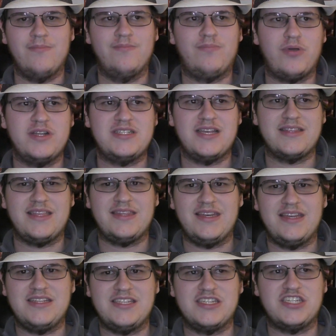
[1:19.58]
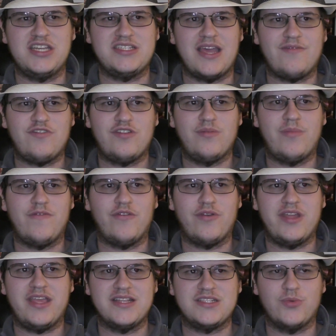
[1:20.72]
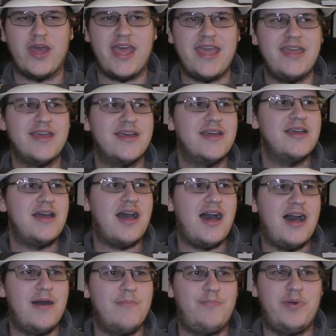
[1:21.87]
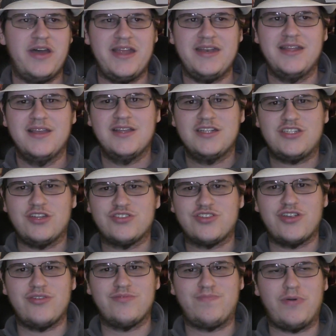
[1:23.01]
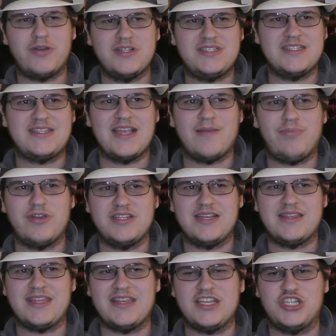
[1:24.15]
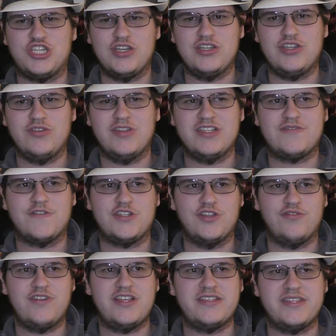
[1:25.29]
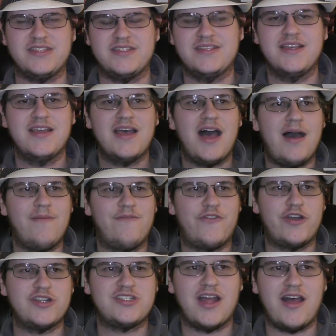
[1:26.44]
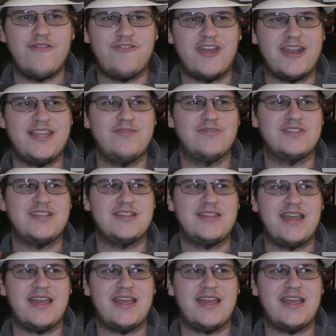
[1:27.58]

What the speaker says: points out that they need to chase after him before he gets away. But Jotaro points out that they shouldn't do this for two reasons. First off, that he was